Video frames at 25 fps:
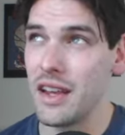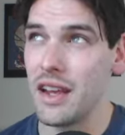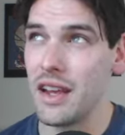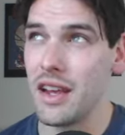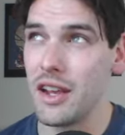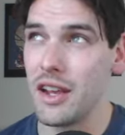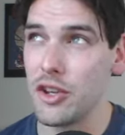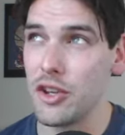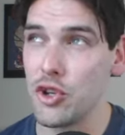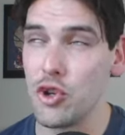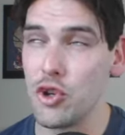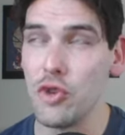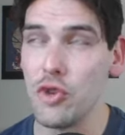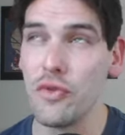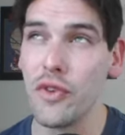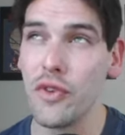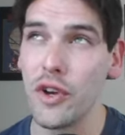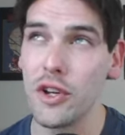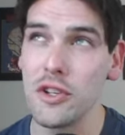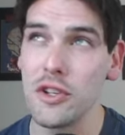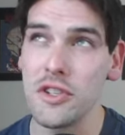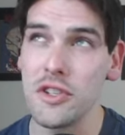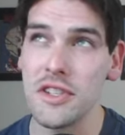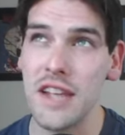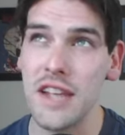You
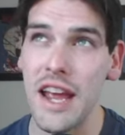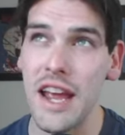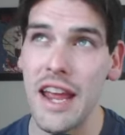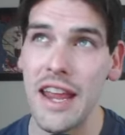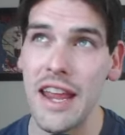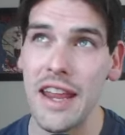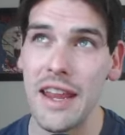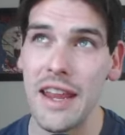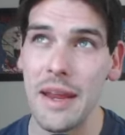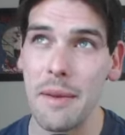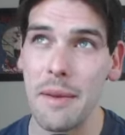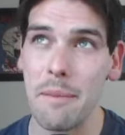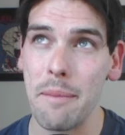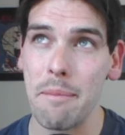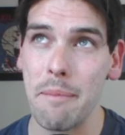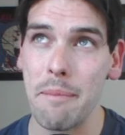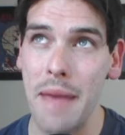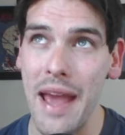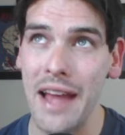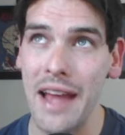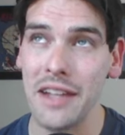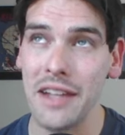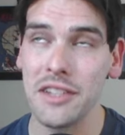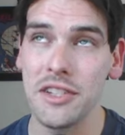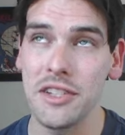versed a
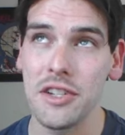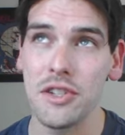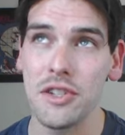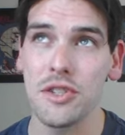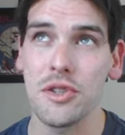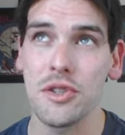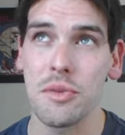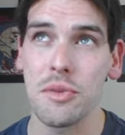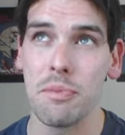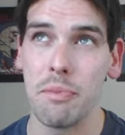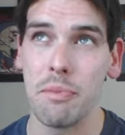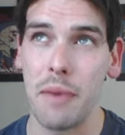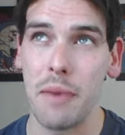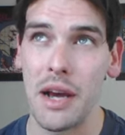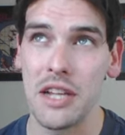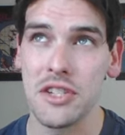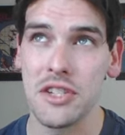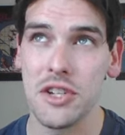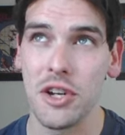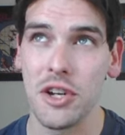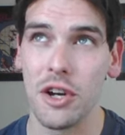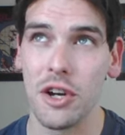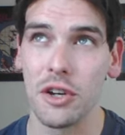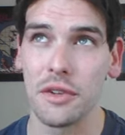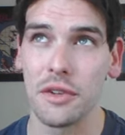Mantis
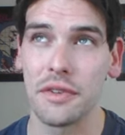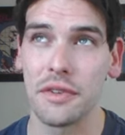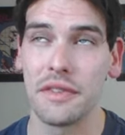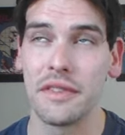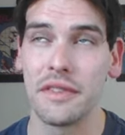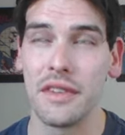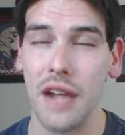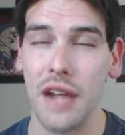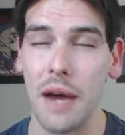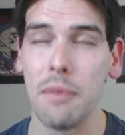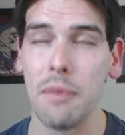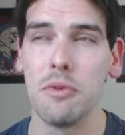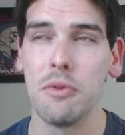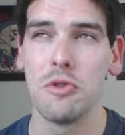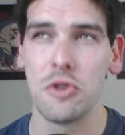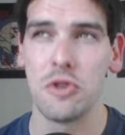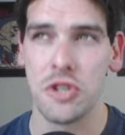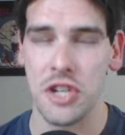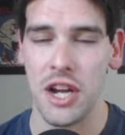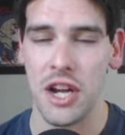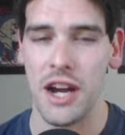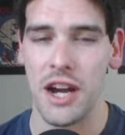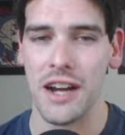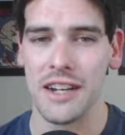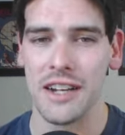Muskox double
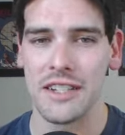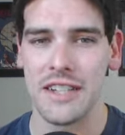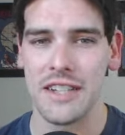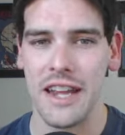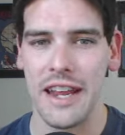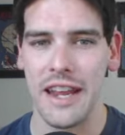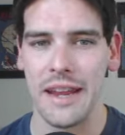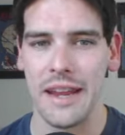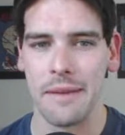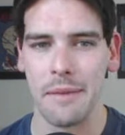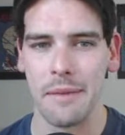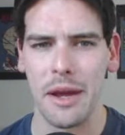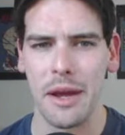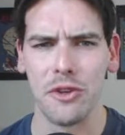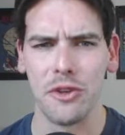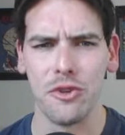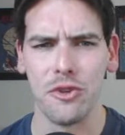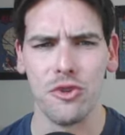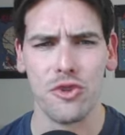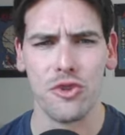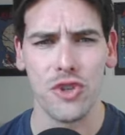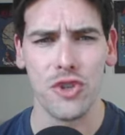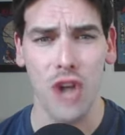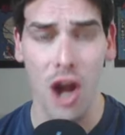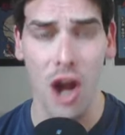shark team and
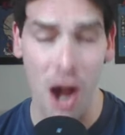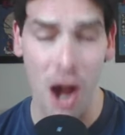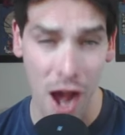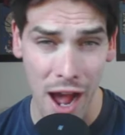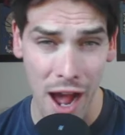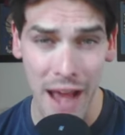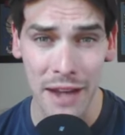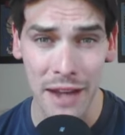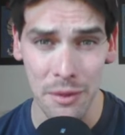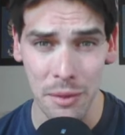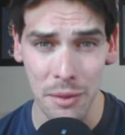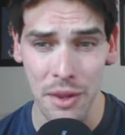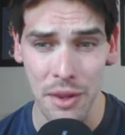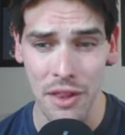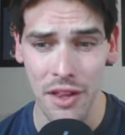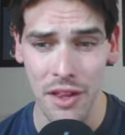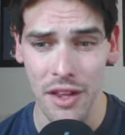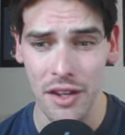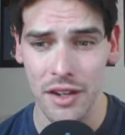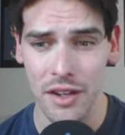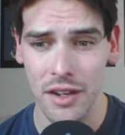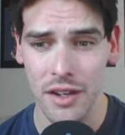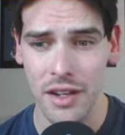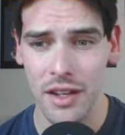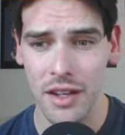you tied with
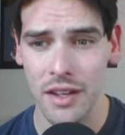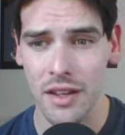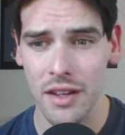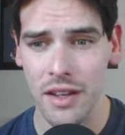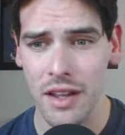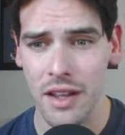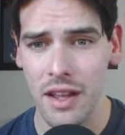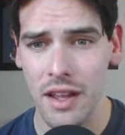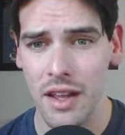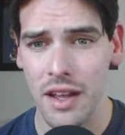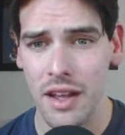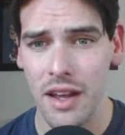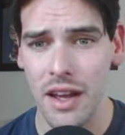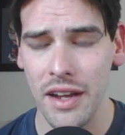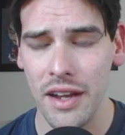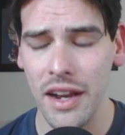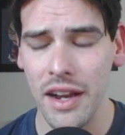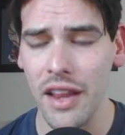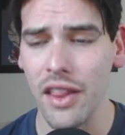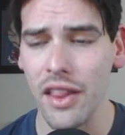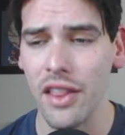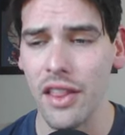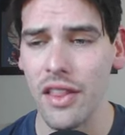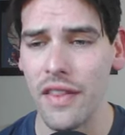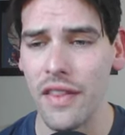it. And
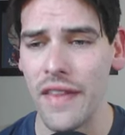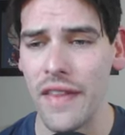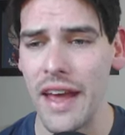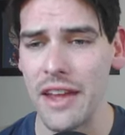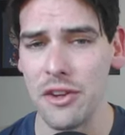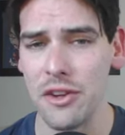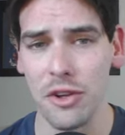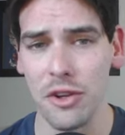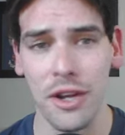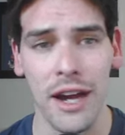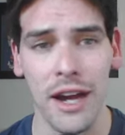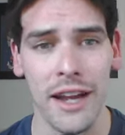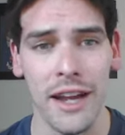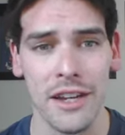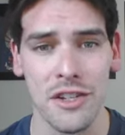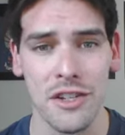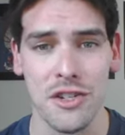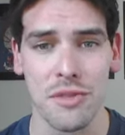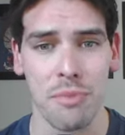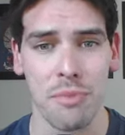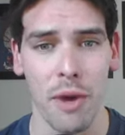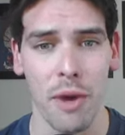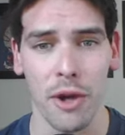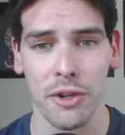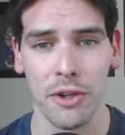other than that, you kind of
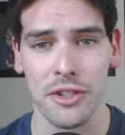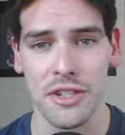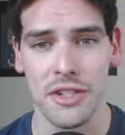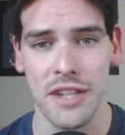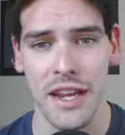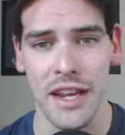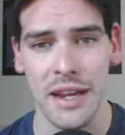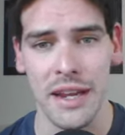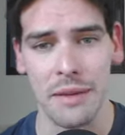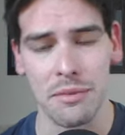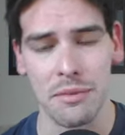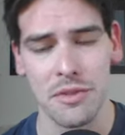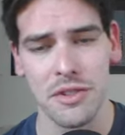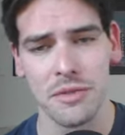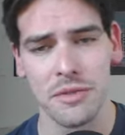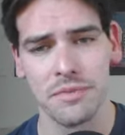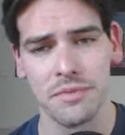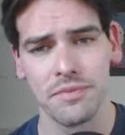smoked teams.